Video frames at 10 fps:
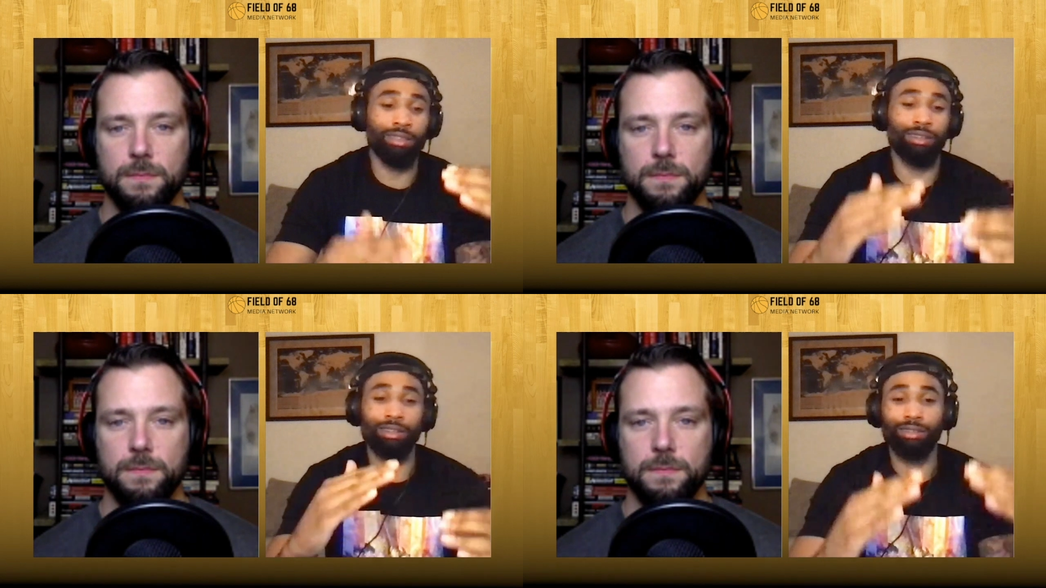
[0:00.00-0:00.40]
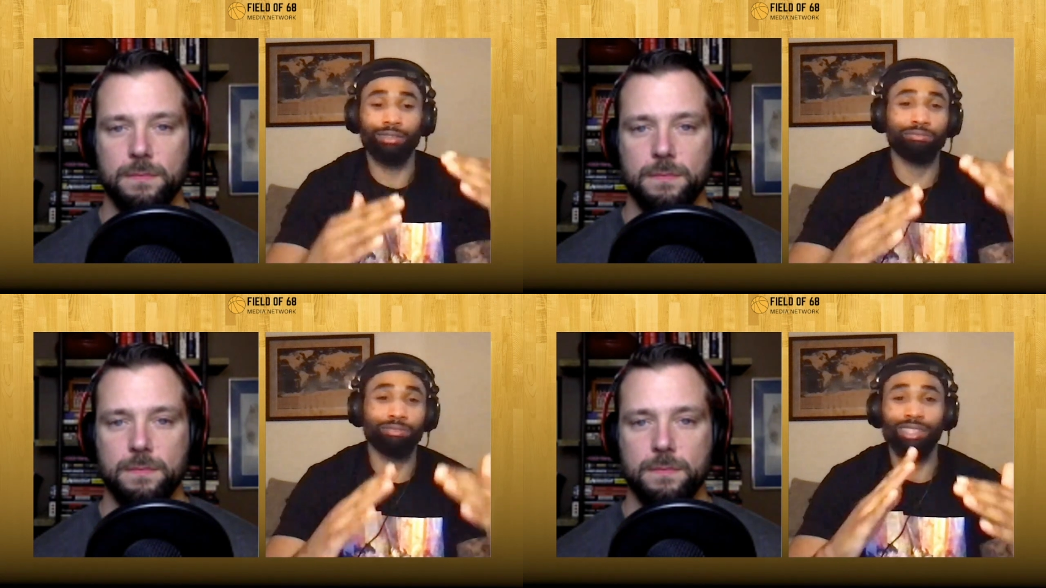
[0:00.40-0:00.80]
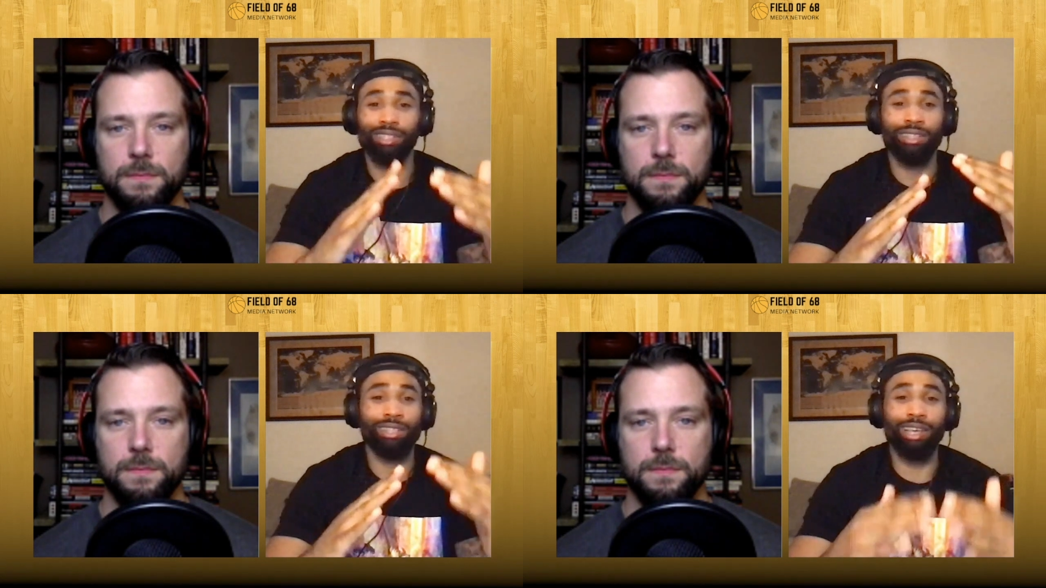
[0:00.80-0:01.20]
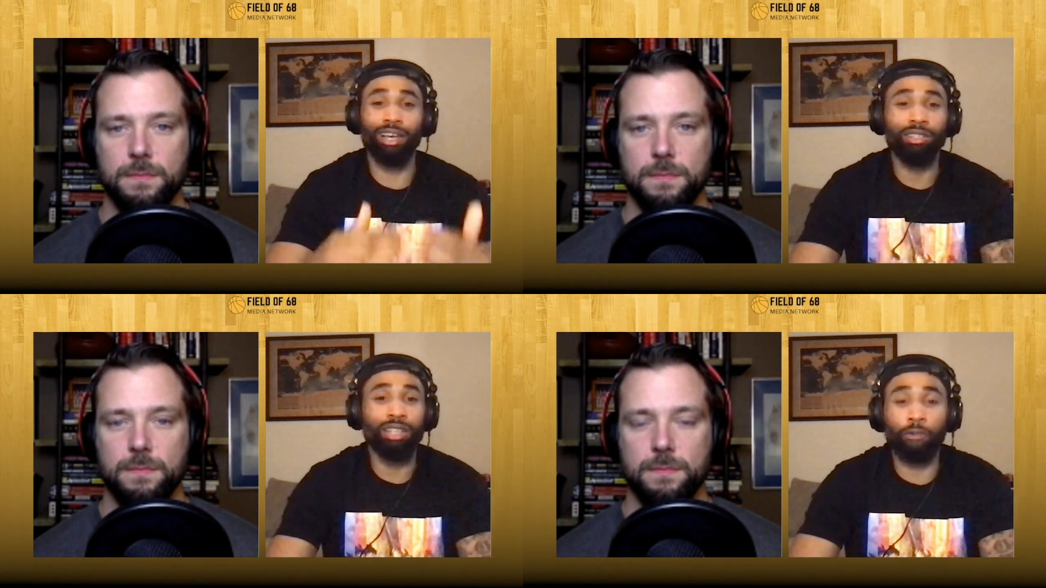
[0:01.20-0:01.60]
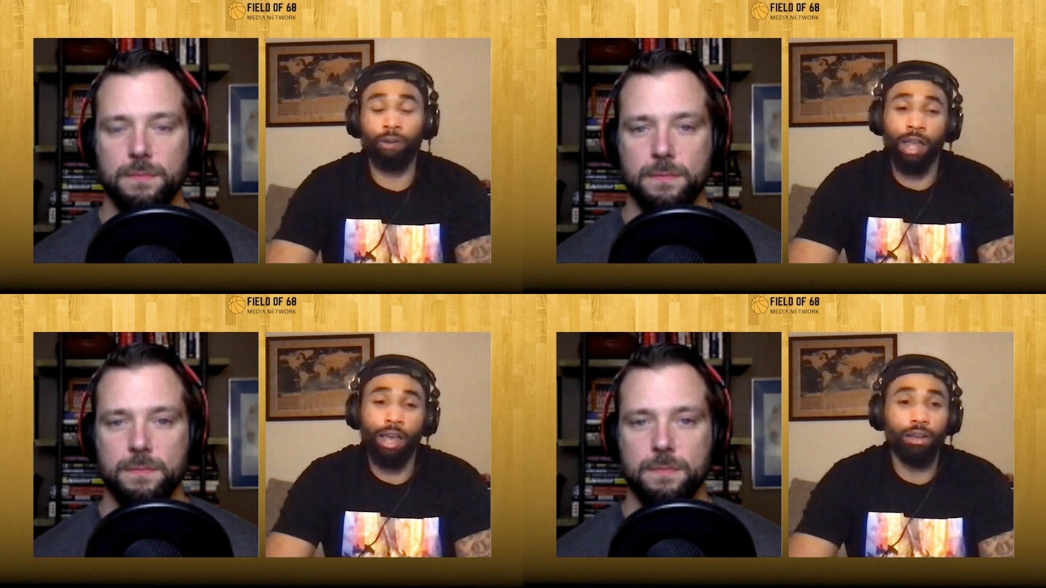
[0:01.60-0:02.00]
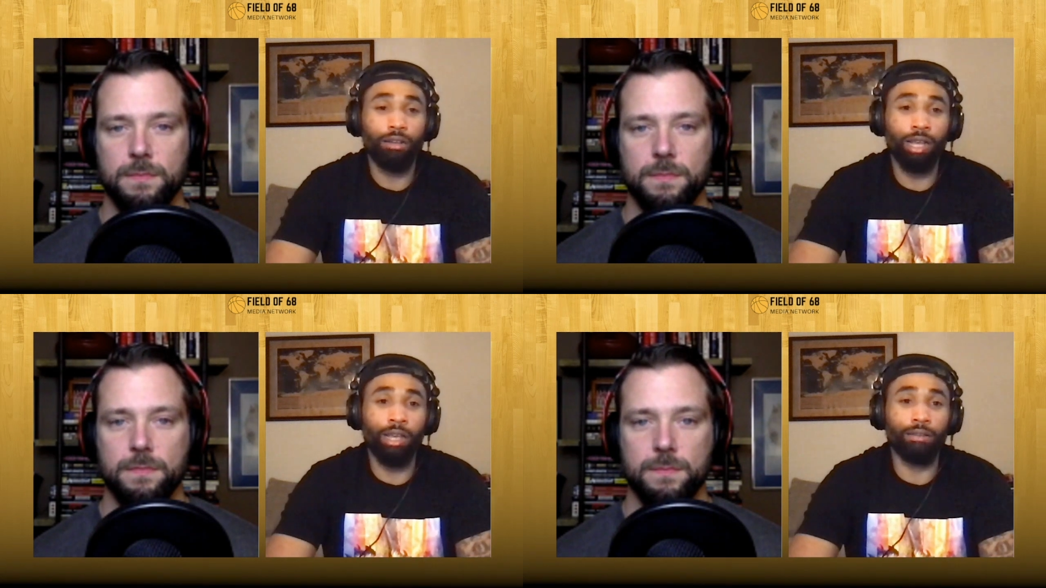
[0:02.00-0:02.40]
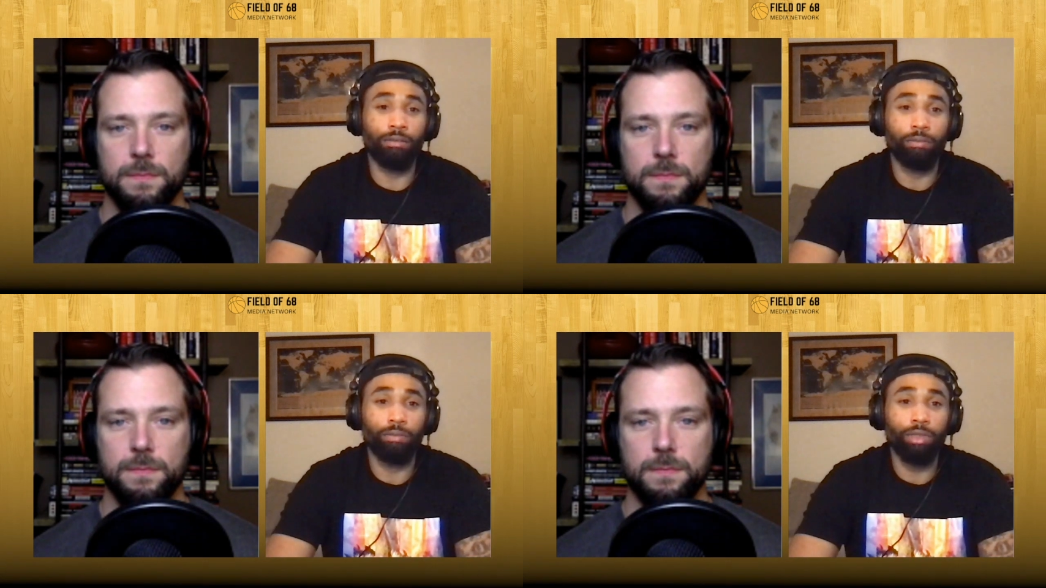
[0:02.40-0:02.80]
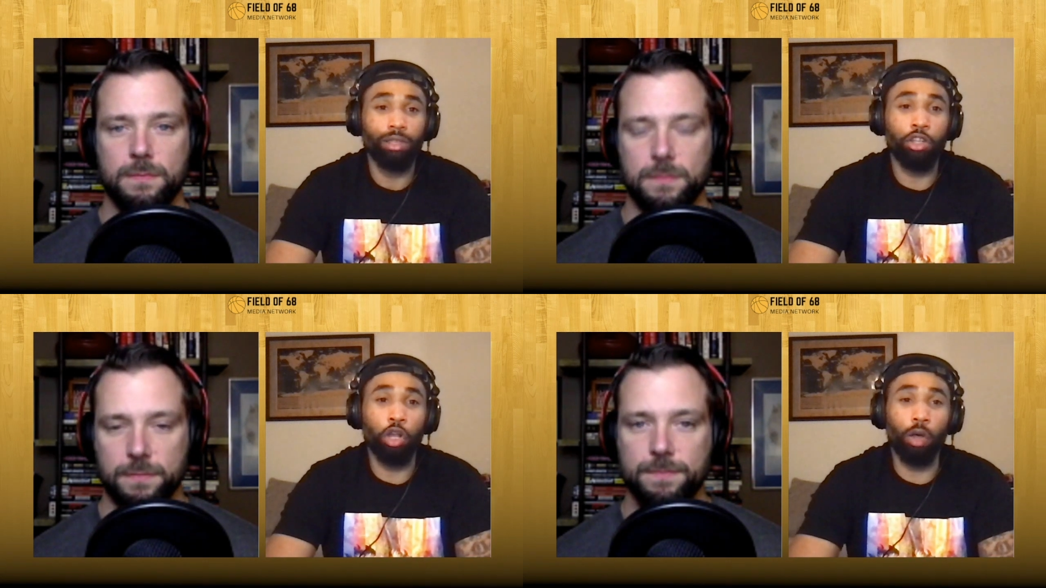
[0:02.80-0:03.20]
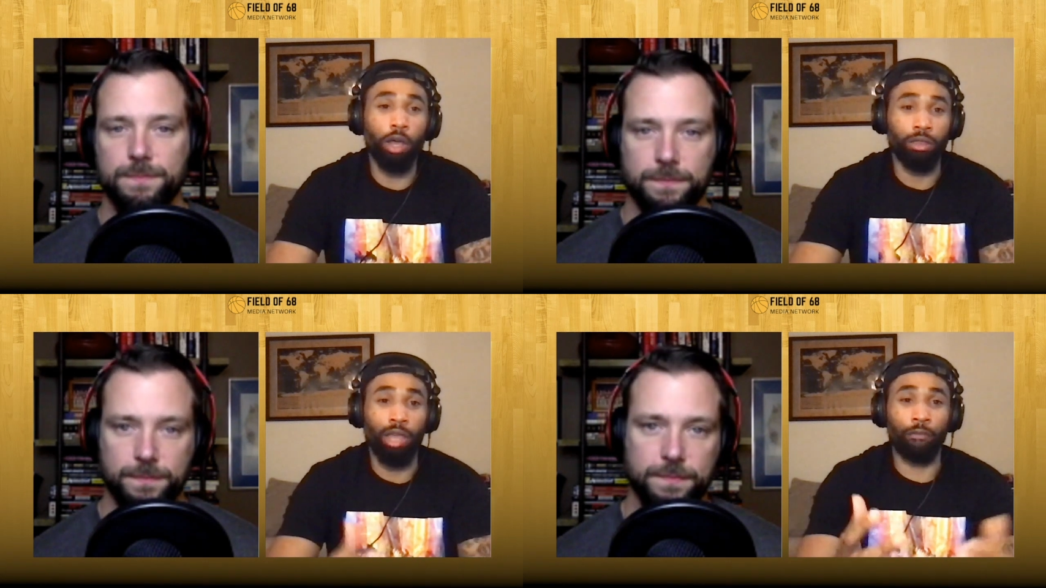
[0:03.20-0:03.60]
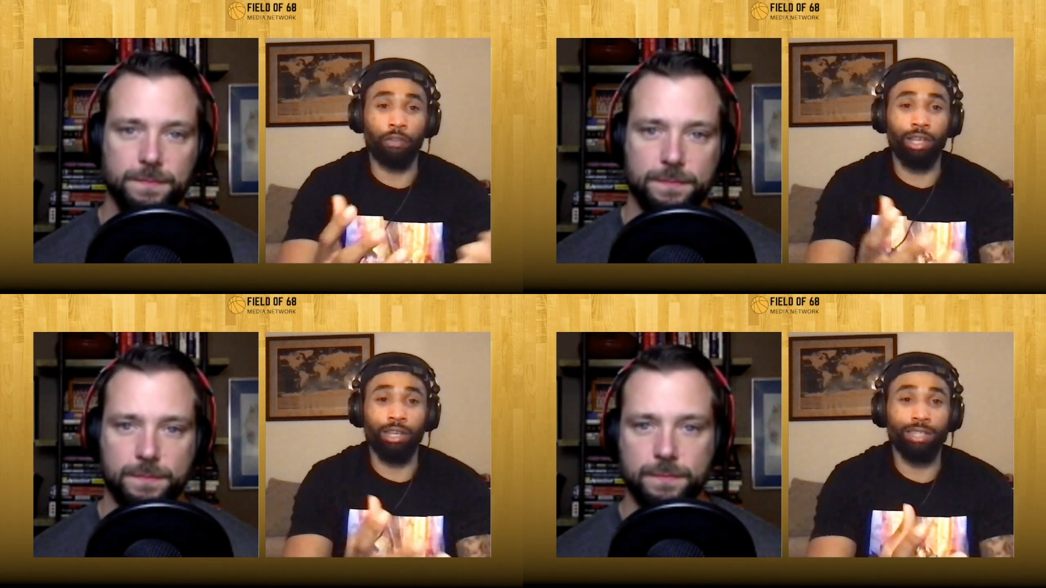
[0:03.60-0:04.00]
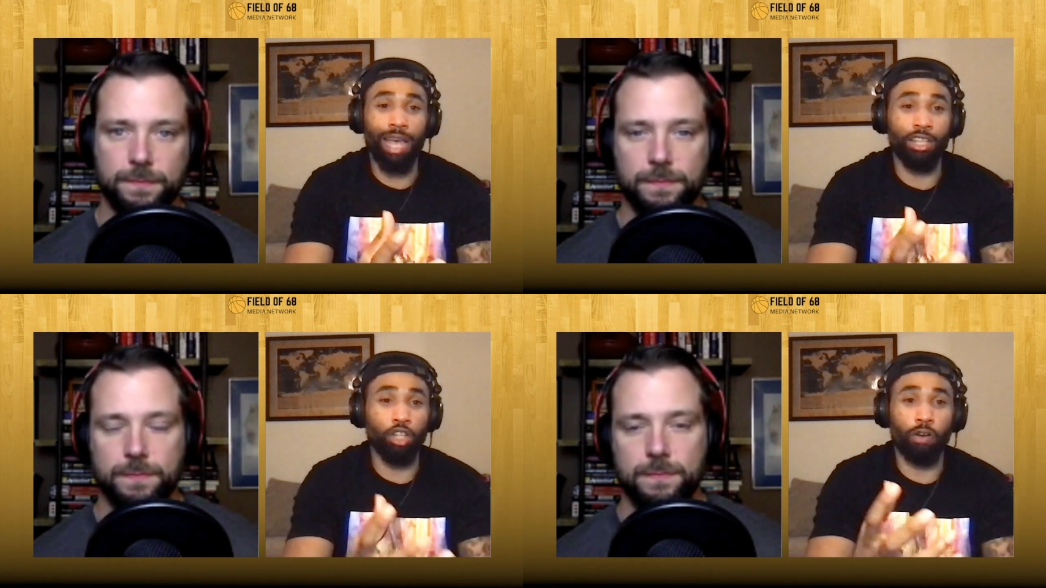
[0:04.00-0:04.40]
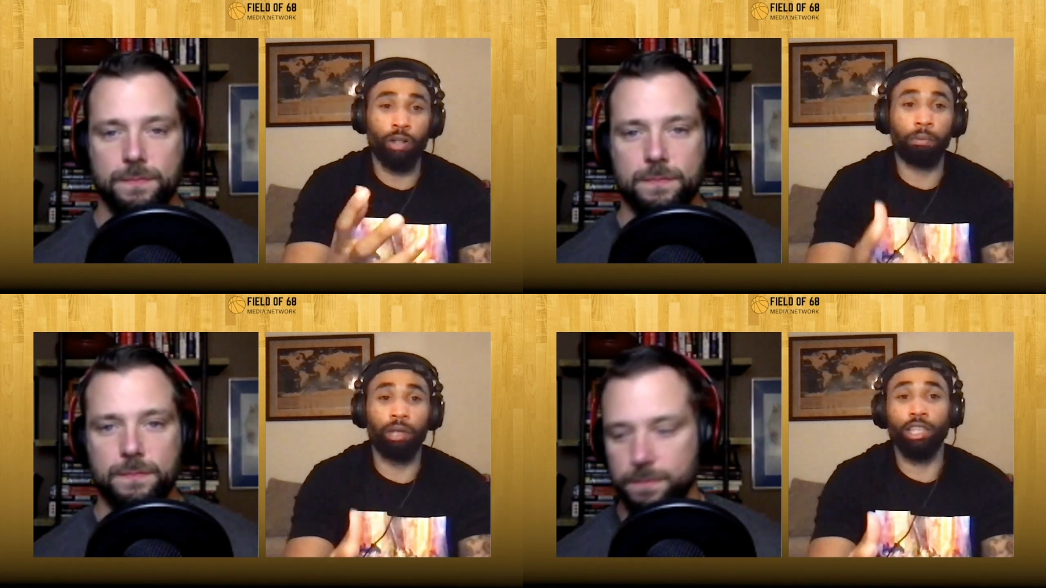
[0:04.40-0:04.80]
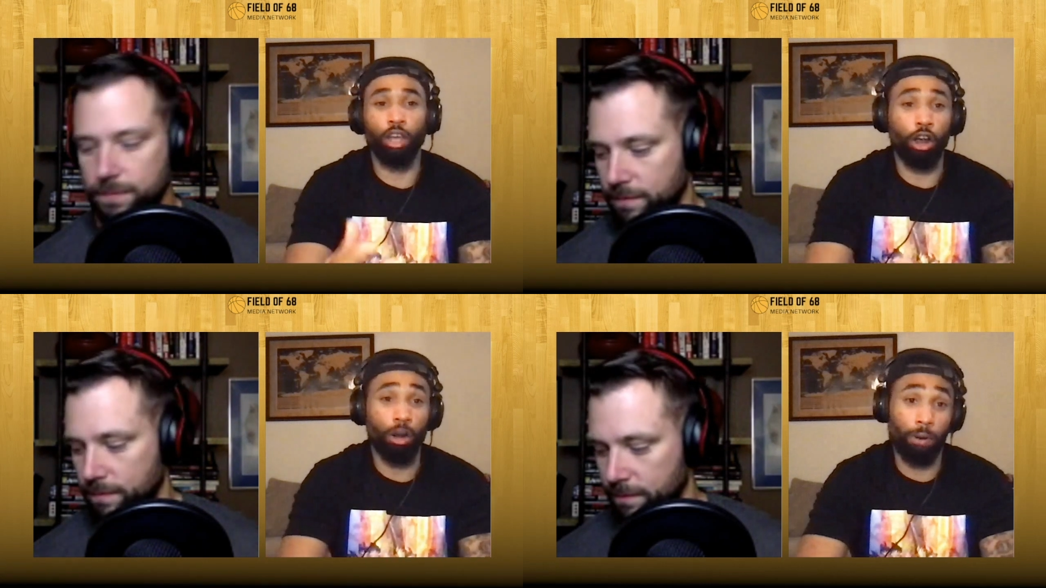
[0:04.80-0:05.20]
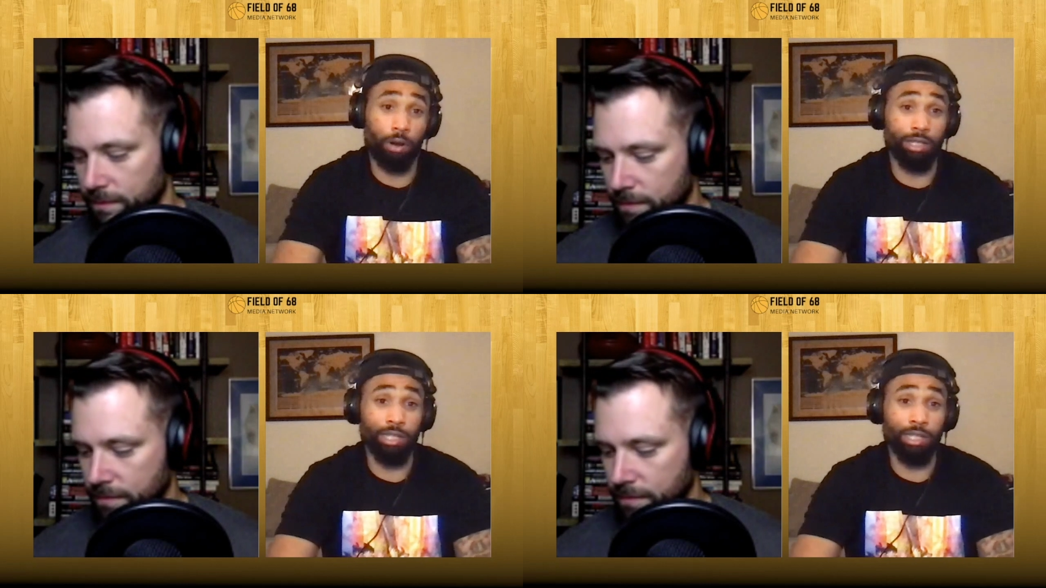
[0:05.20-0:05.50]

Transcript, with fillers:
Speaker 1: the the scale is different now. Like, you know, mm-hmm. I feel like Gonzaga's already played their hard part of the